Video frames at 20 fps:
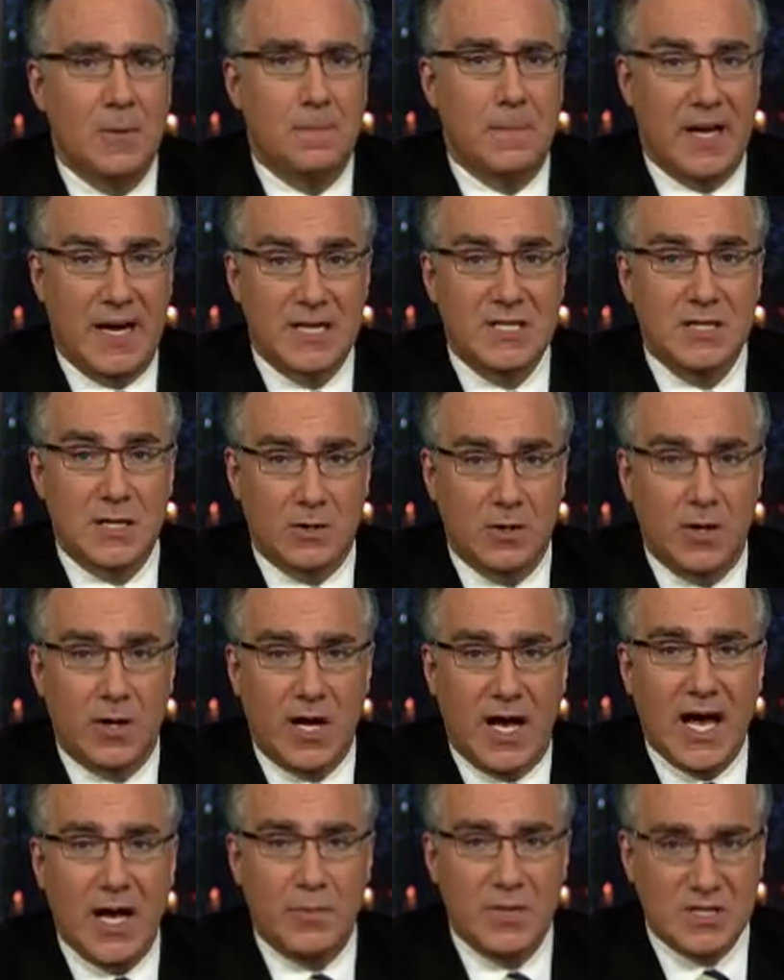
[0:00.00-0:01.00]
But I said, look,
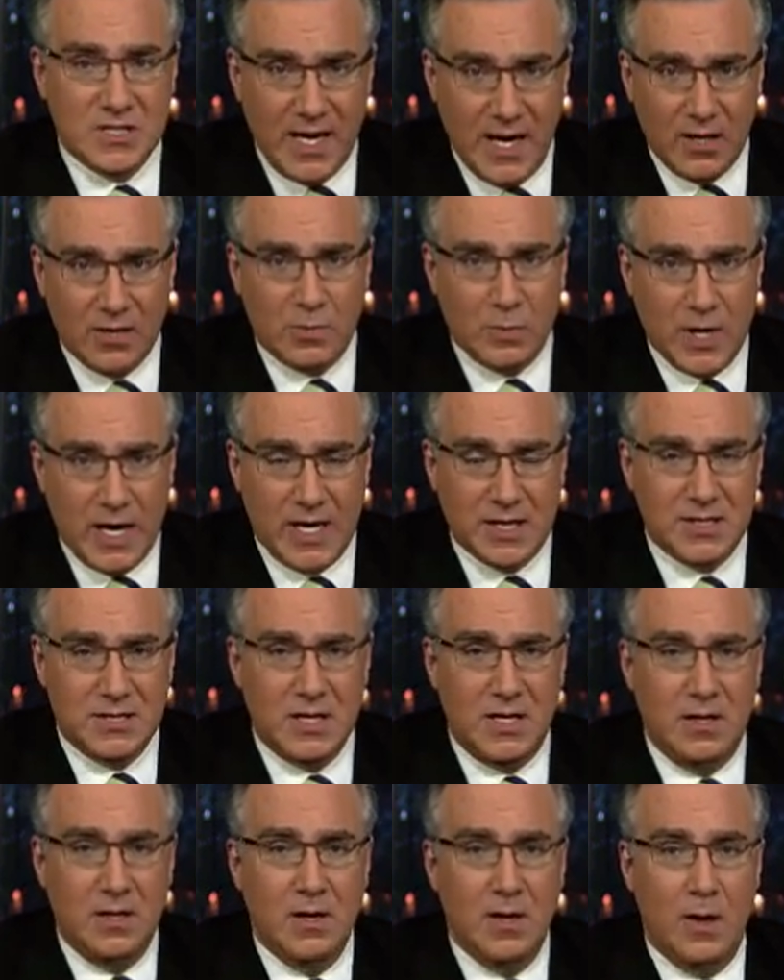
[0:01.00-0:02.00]
I'm his health
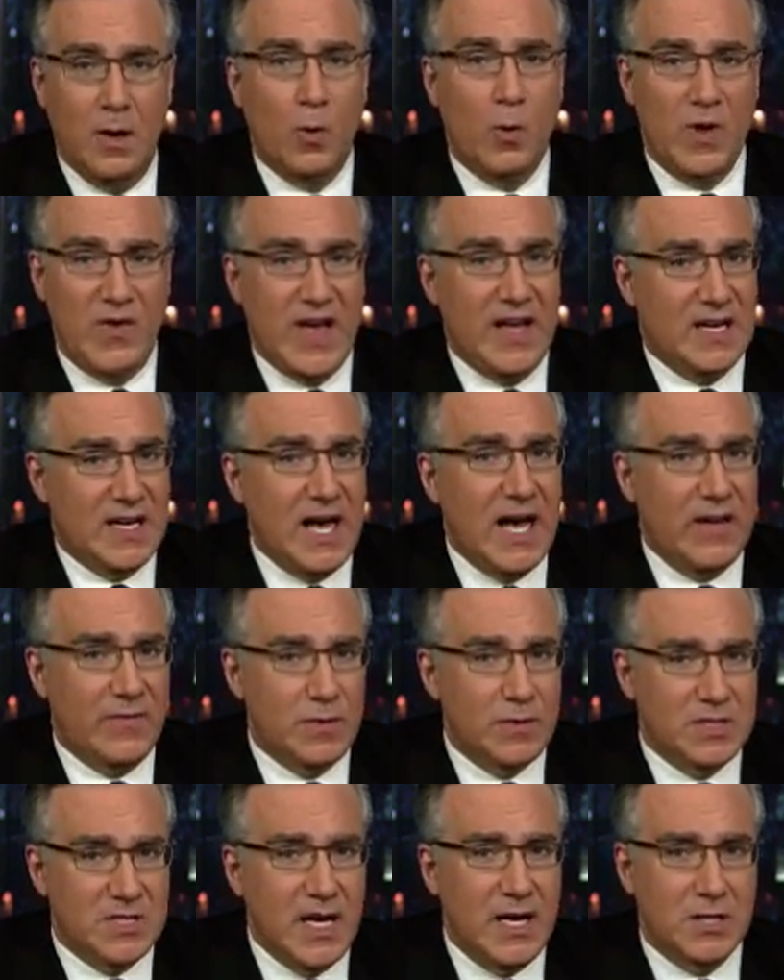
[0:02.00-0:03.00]
proxy. We've had
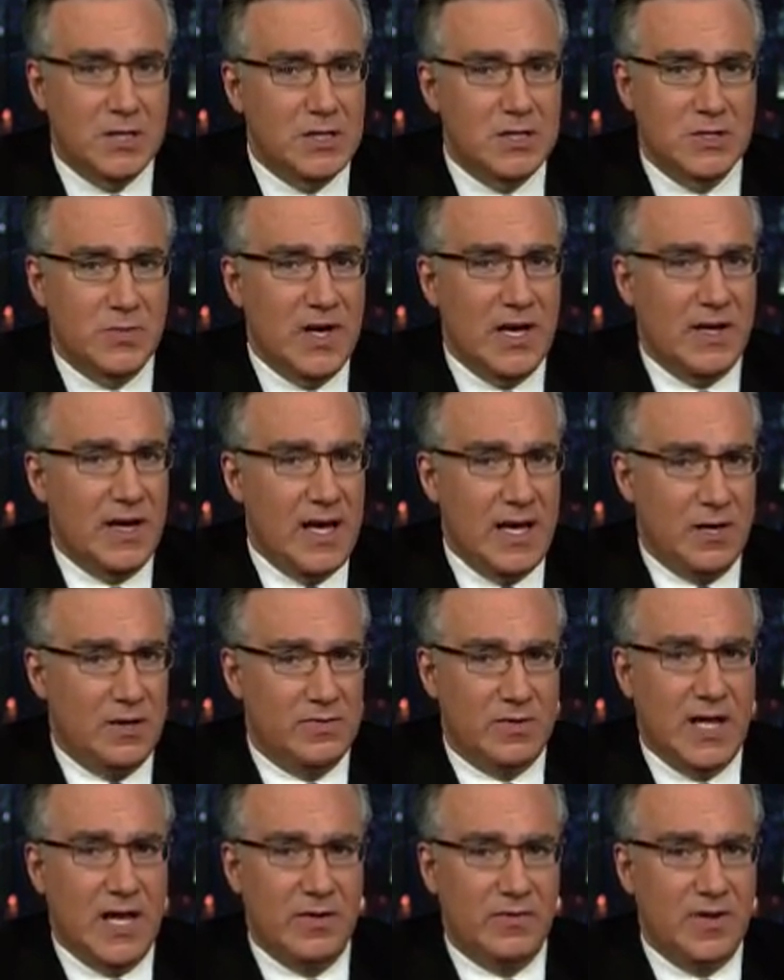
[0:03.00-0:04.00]
conversations about
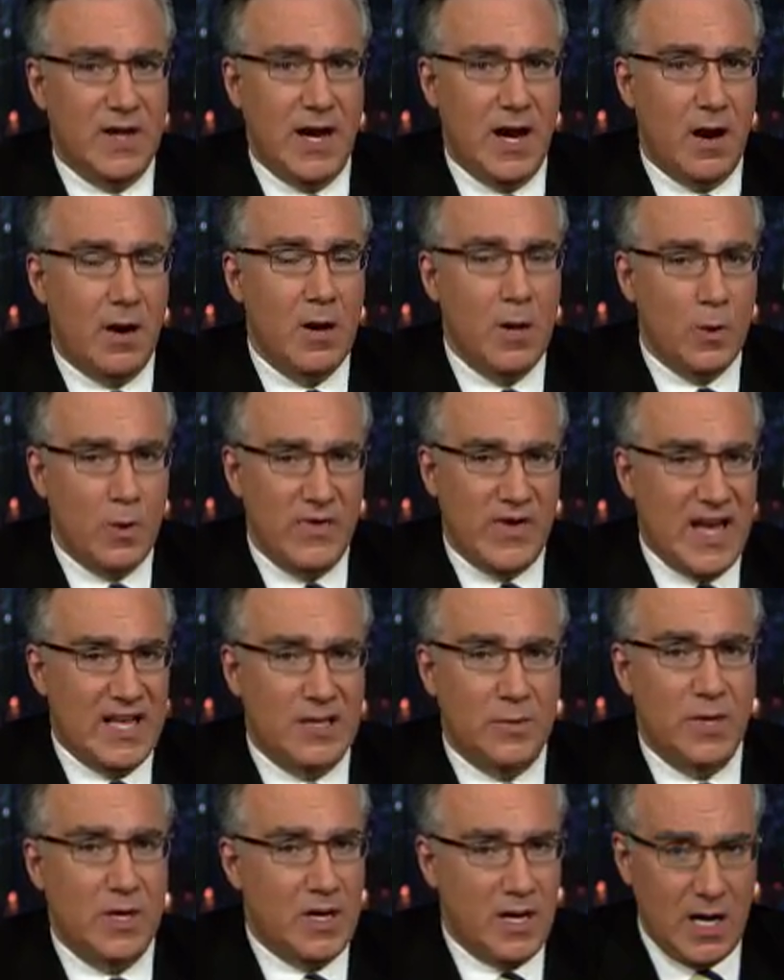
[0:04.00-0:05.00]
end-of-life care. We've had
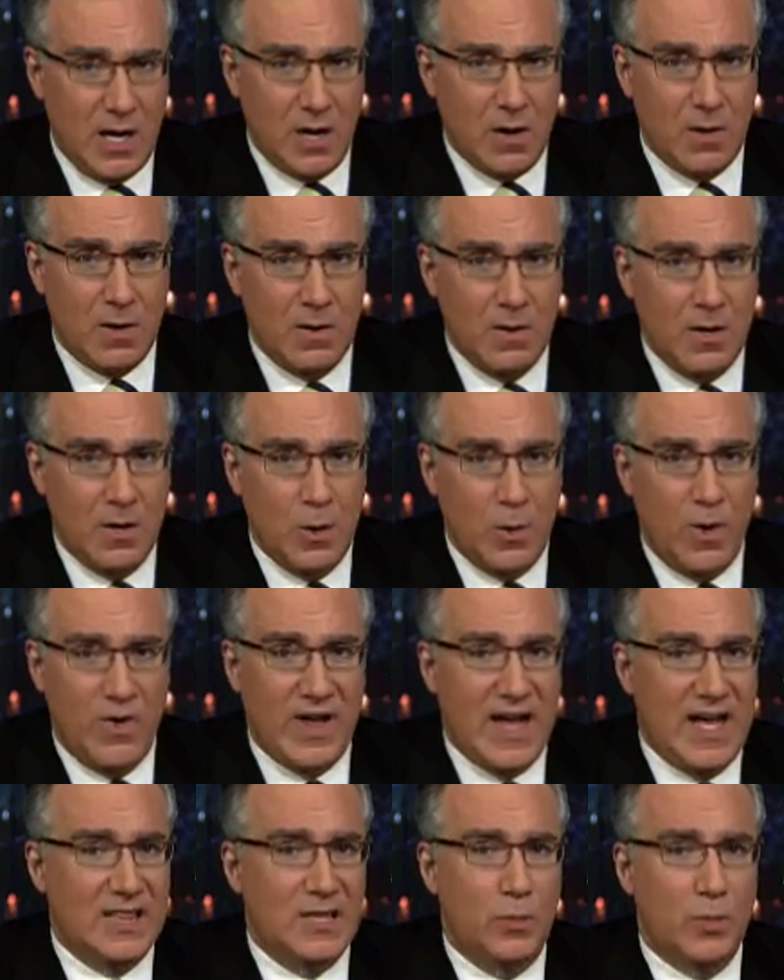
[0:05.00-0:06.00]
them in here. We've
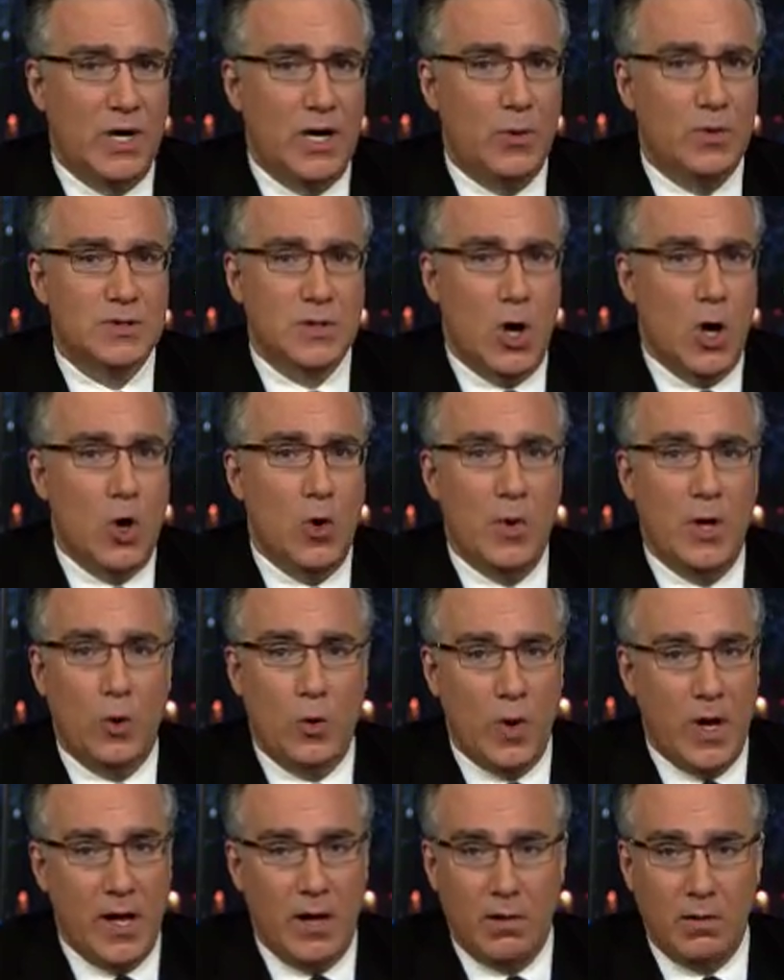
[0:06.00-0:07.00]
had them when he was home and
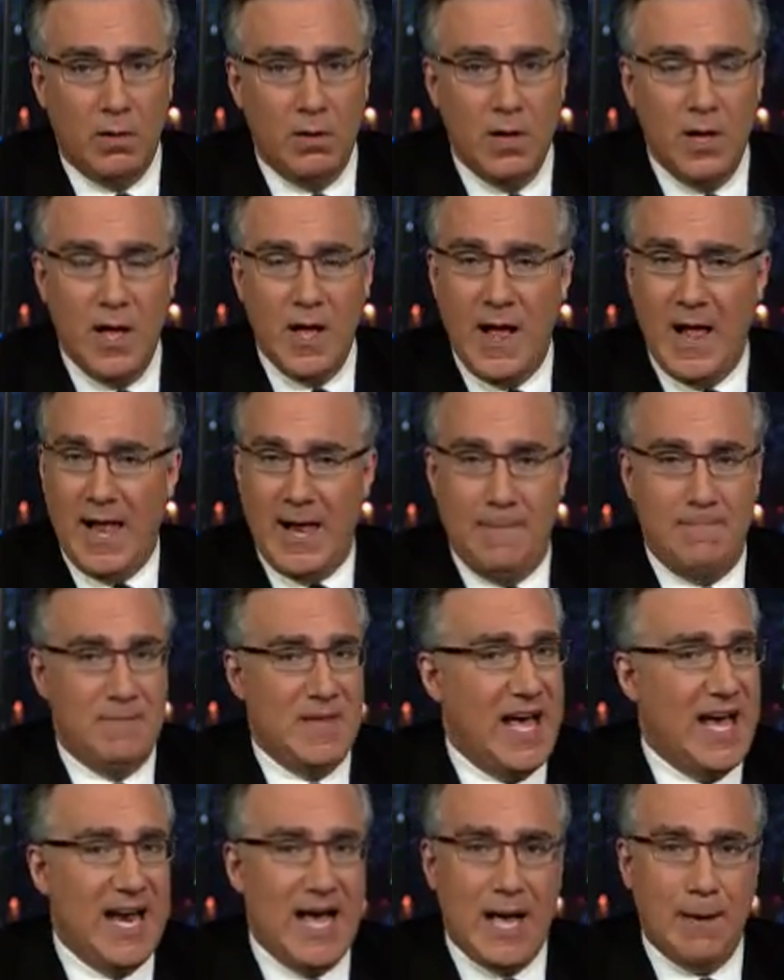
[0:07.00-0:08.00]
well. I am
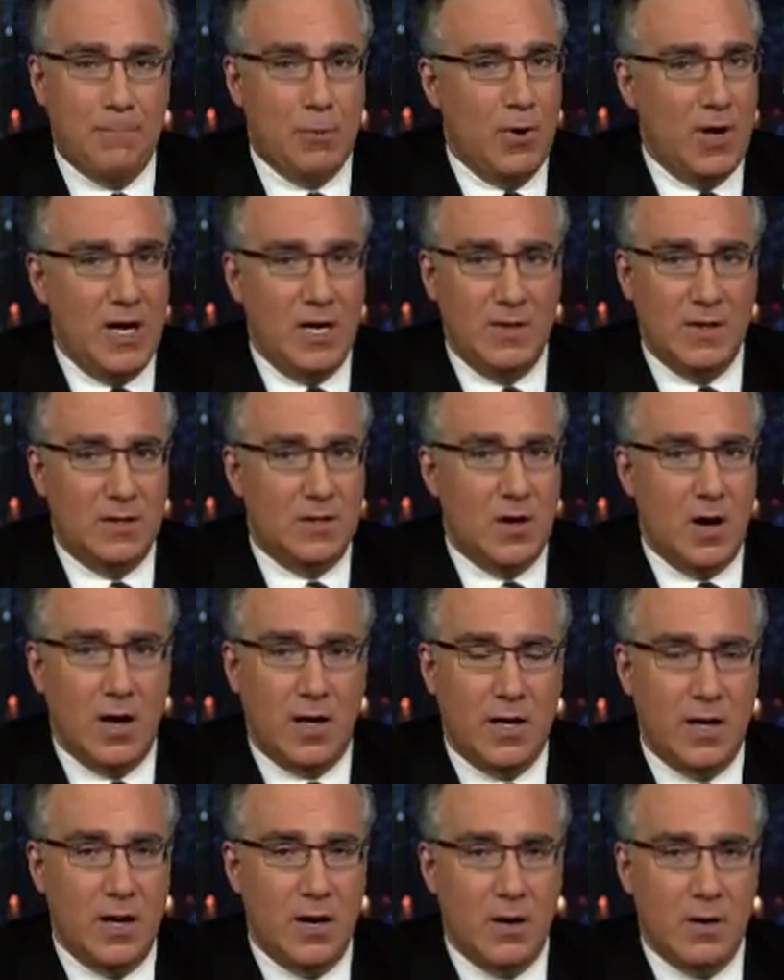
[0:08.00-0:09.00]
not operating in the dark
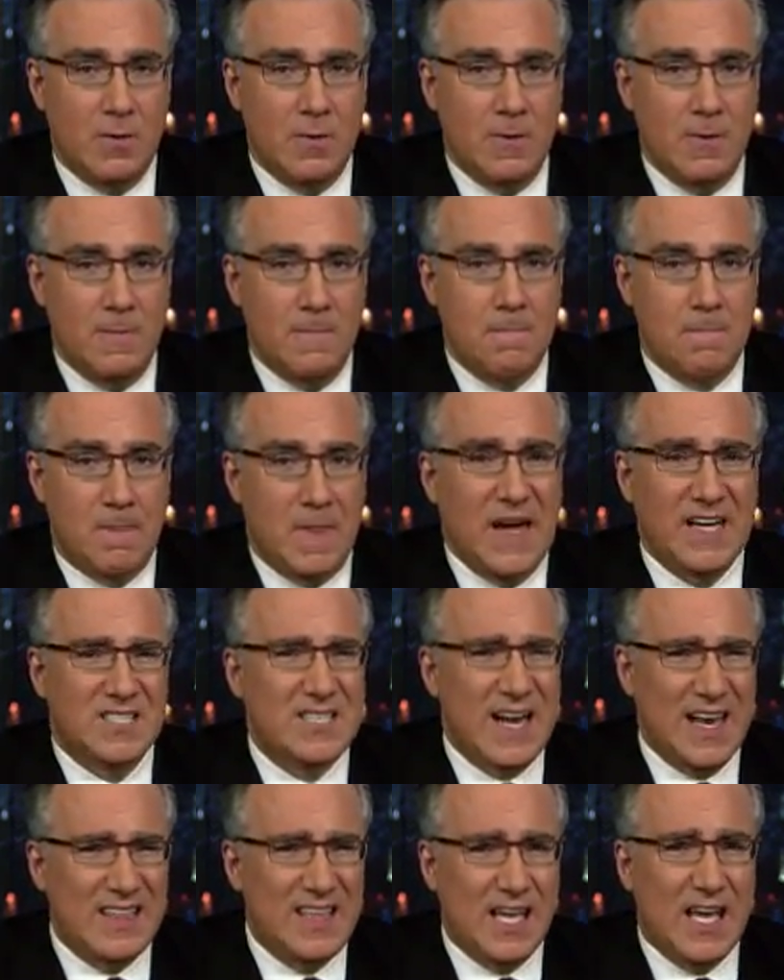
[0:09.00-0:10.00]
here. I
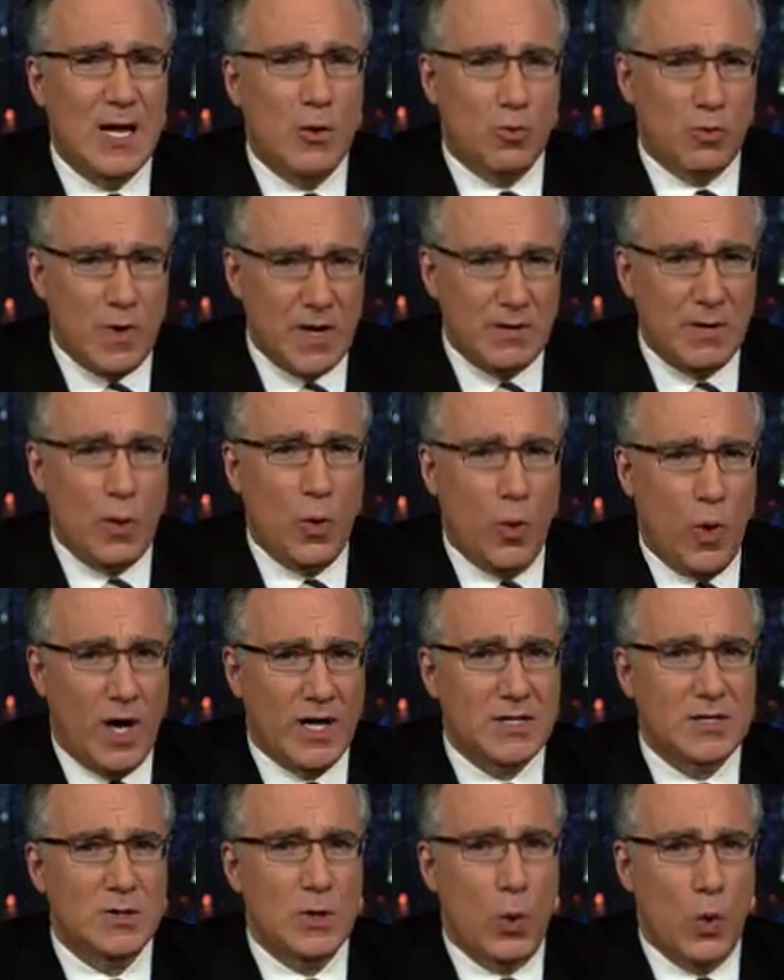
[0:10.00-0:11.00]
said, I think he really
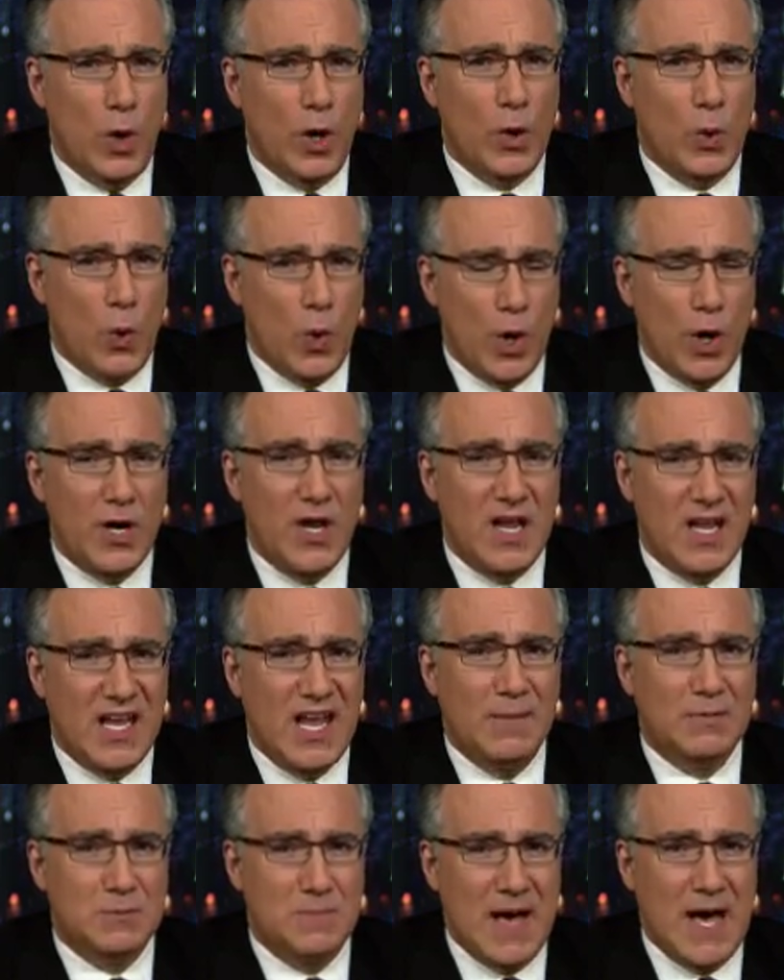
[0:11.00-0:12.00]
wants the one word he
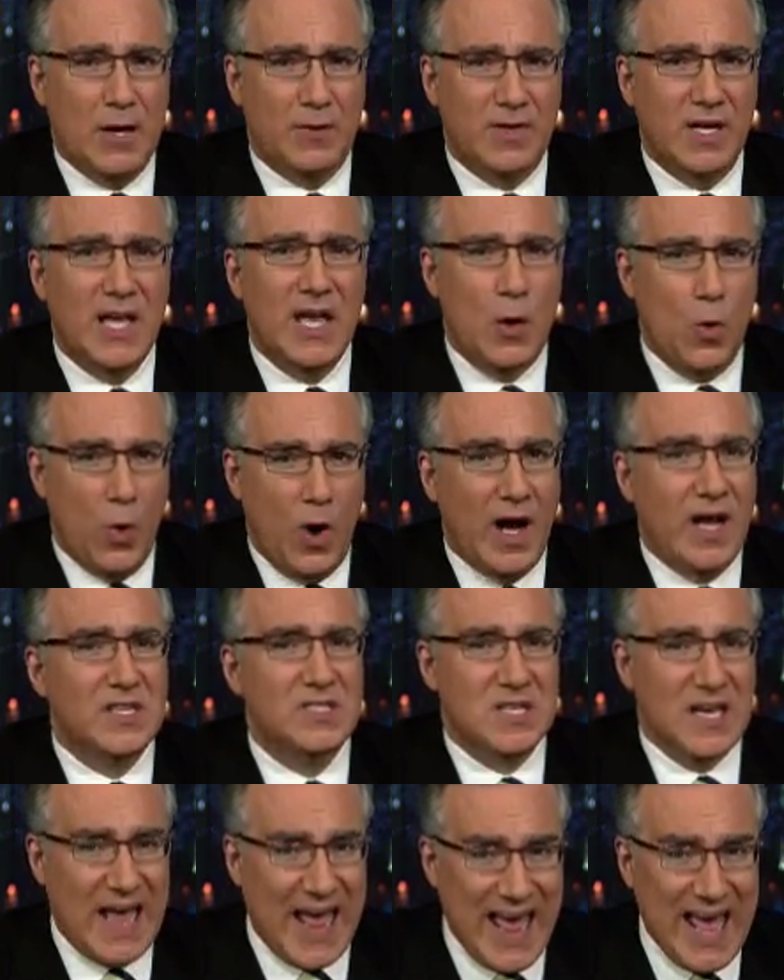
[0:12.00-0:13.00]
keeps mouthing. He
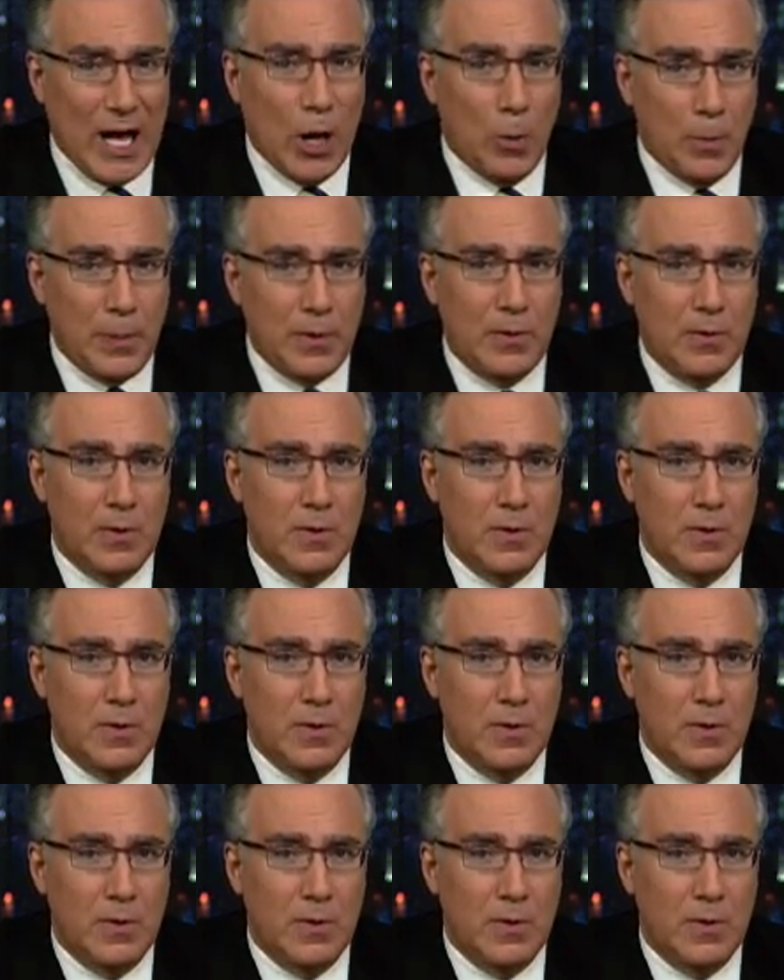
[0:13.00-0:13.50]
wants help.